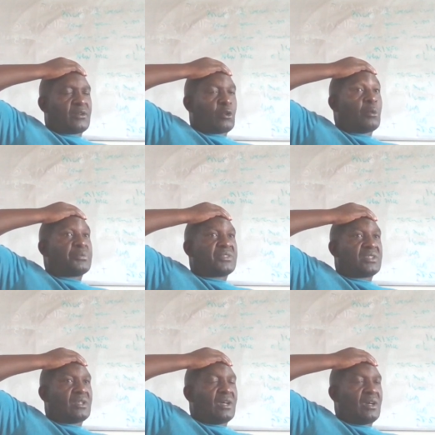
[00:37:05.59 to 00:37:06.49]

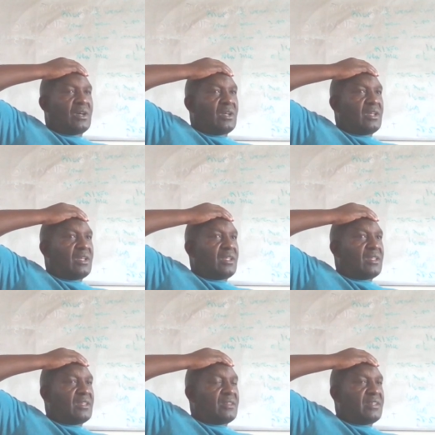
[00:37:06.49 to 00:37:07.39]
Crops.
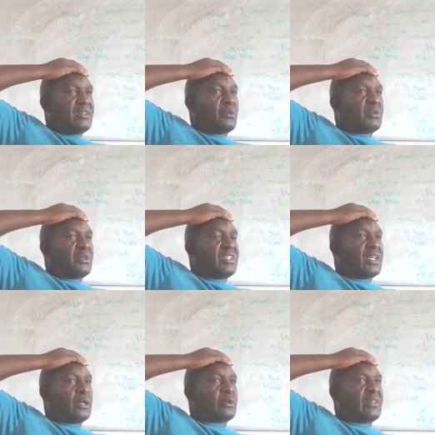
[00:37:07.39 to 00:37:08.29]
Then what do we
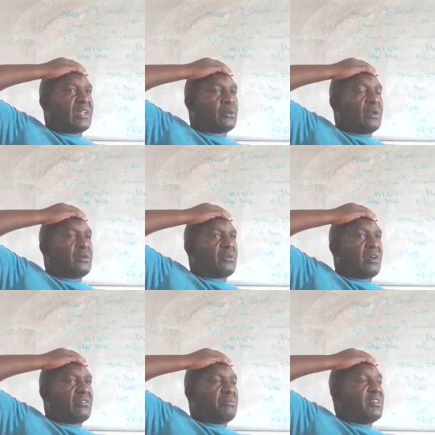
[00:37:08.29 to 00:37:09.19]
dig out of that one?
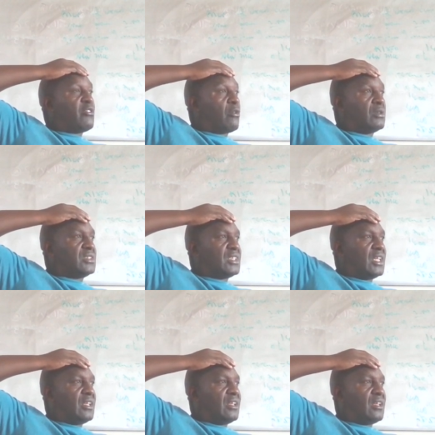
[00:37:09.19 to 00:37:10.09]
Minerals.
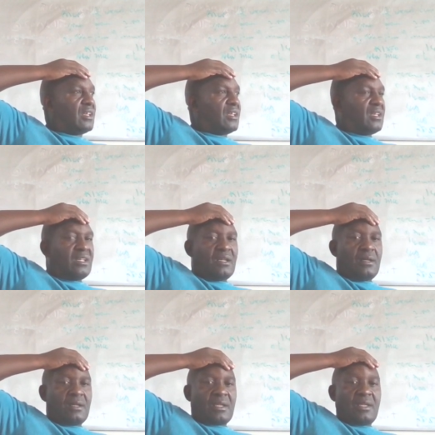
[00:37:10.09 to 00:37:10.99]

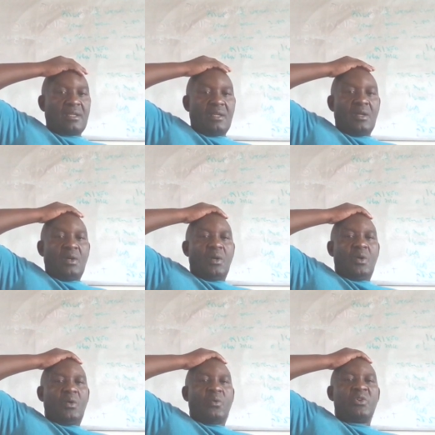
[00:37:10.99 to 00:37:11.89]
Okay.
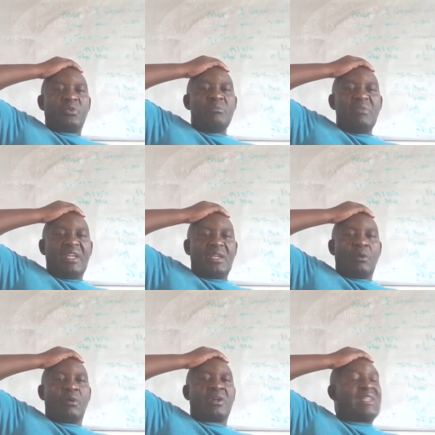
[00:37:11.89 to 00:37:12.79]
What do we
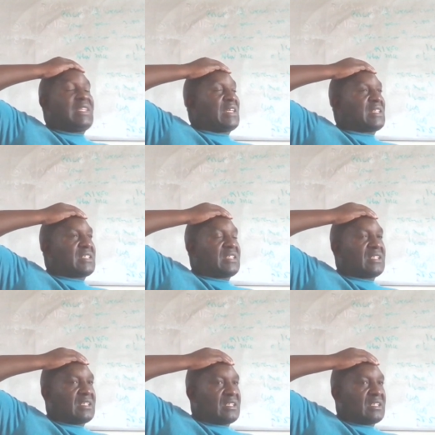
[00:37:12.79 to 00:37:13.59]
make or create?